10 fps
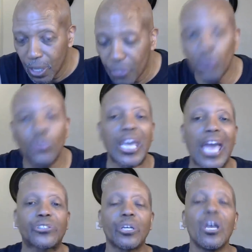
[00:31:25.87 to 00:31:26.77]
through
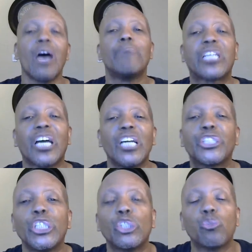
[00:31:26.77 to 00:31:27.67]
cancer
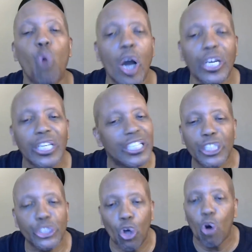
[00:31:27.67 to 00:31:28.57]
because she's walking in
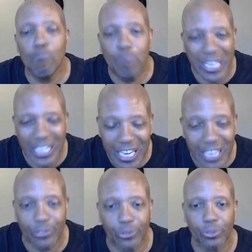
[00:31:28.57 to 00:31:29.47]

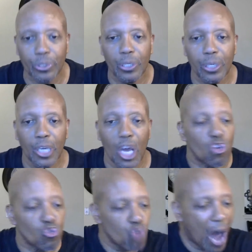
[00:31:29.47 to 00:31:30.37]
disobedience.
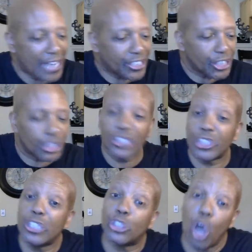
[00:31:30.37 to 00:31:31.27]
Righteousness
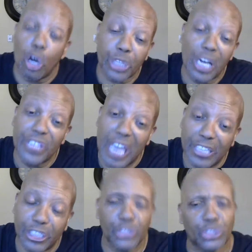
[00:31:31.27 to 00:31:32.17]
exalts a
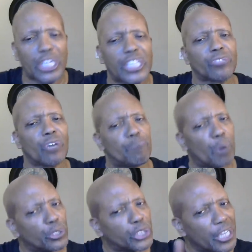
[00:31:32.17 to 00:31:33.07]
nation, sin is a
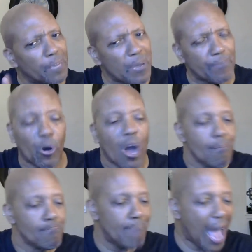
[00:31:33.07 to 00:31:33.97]
reproach to any people.
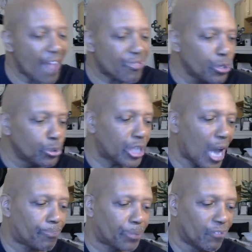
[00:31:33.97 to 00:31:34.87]
Matthew
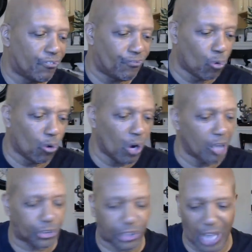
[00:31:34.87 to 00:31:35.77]
chapter four,
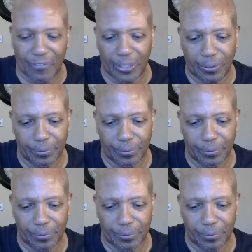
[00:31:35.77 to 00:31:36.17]
uh, 7.